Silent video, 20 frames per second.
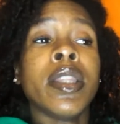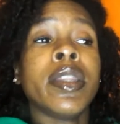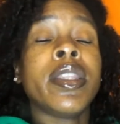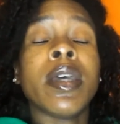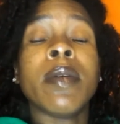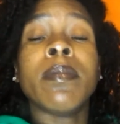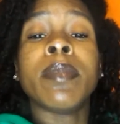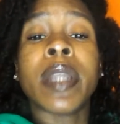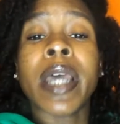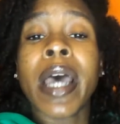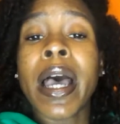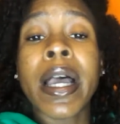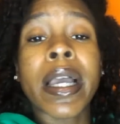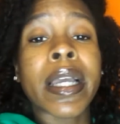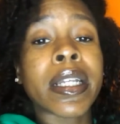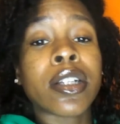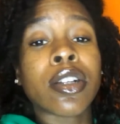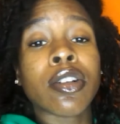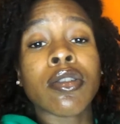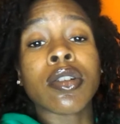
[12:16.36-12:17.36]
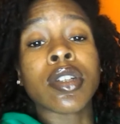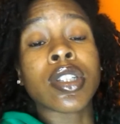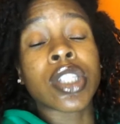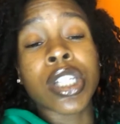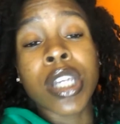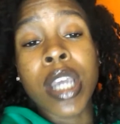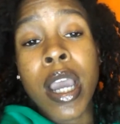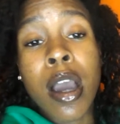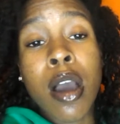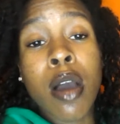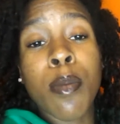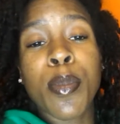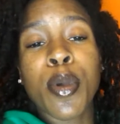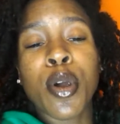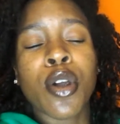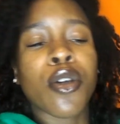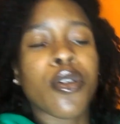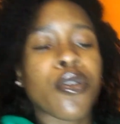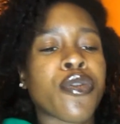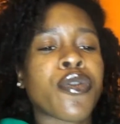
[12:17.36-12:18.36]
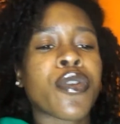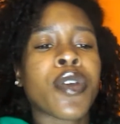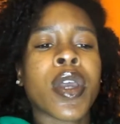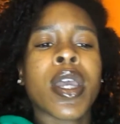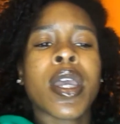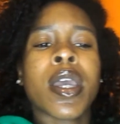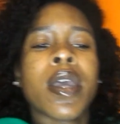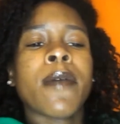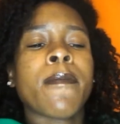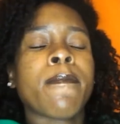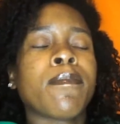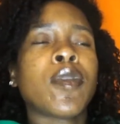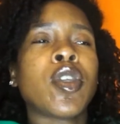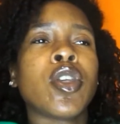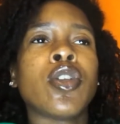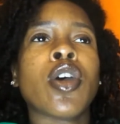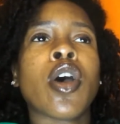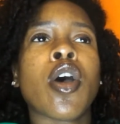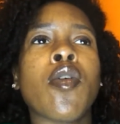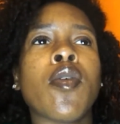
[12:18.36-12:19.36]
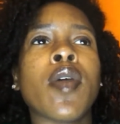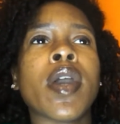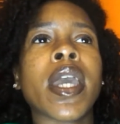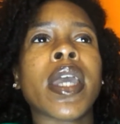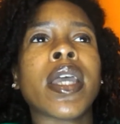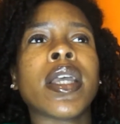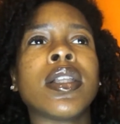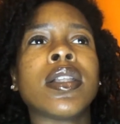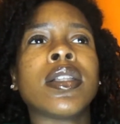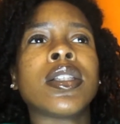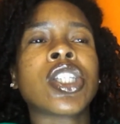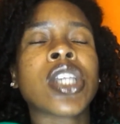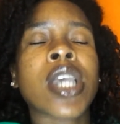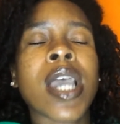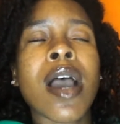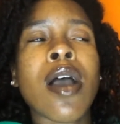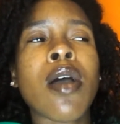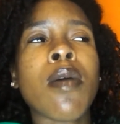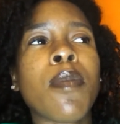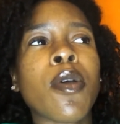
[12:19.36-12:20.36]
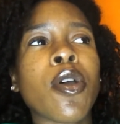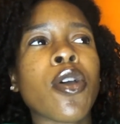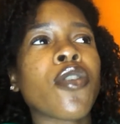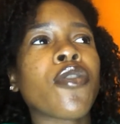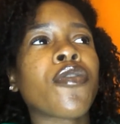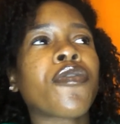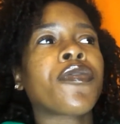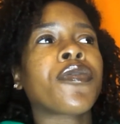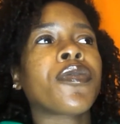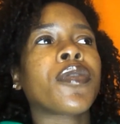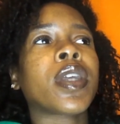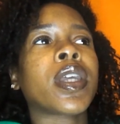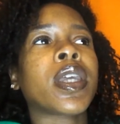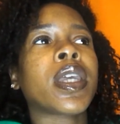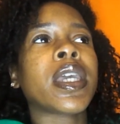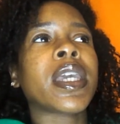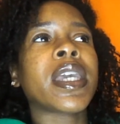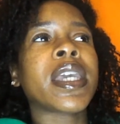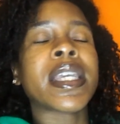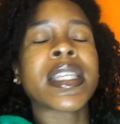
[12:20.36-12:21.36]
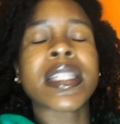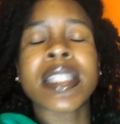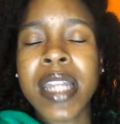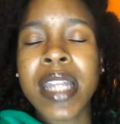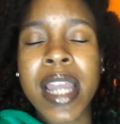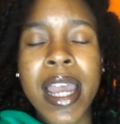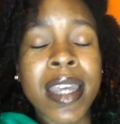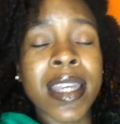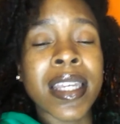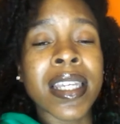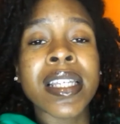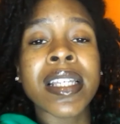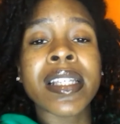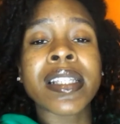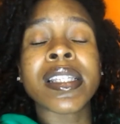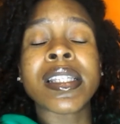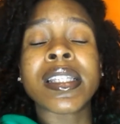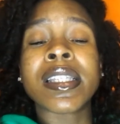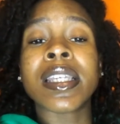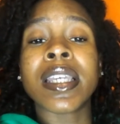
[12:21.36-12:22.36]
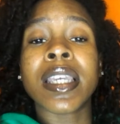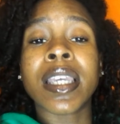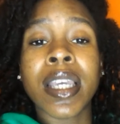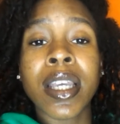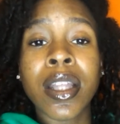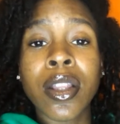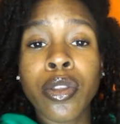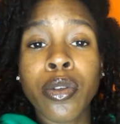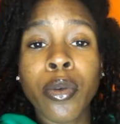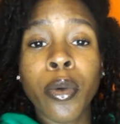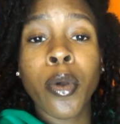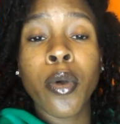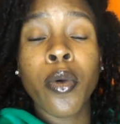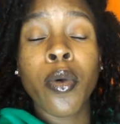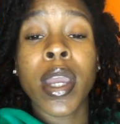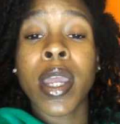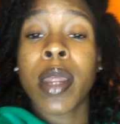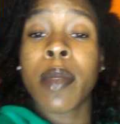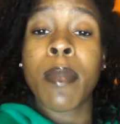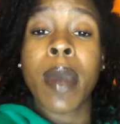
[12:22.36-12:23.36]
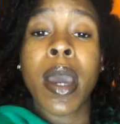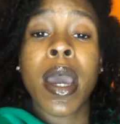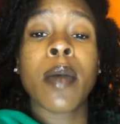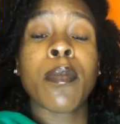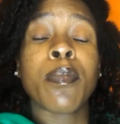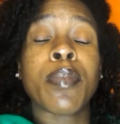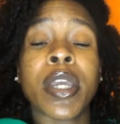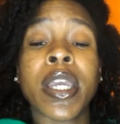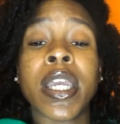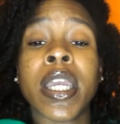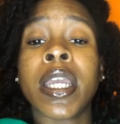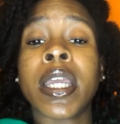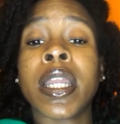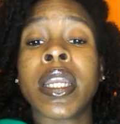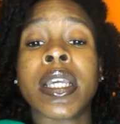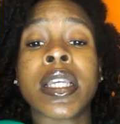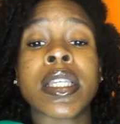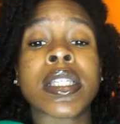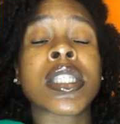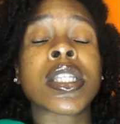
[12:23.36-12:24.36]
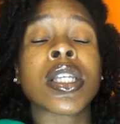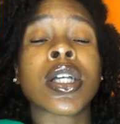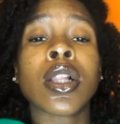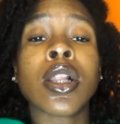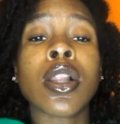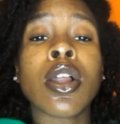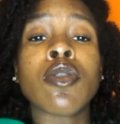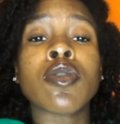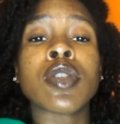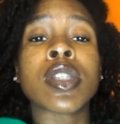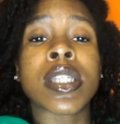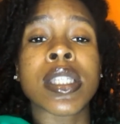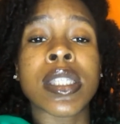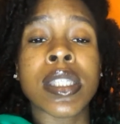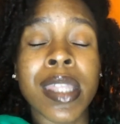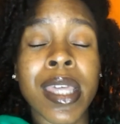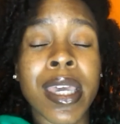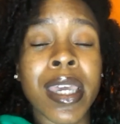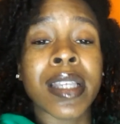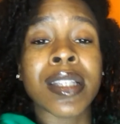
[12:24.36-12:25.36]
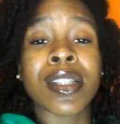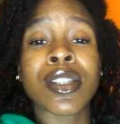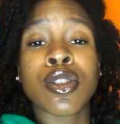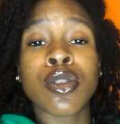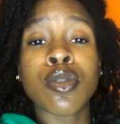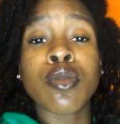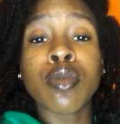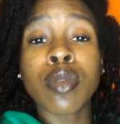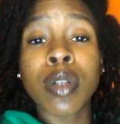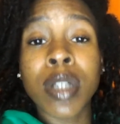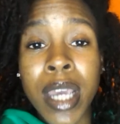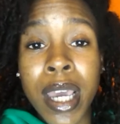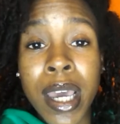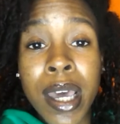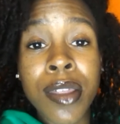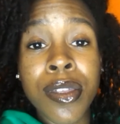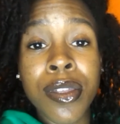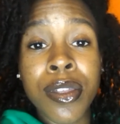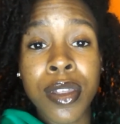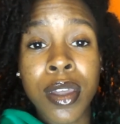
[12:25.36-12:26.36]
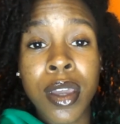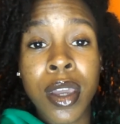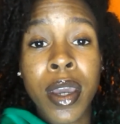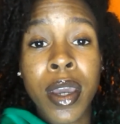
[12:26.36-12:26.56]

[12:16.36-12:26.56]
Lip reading: them dying during childbirth. You know, childbirth is not easy to get through. In my opinion, it's the closest thing to death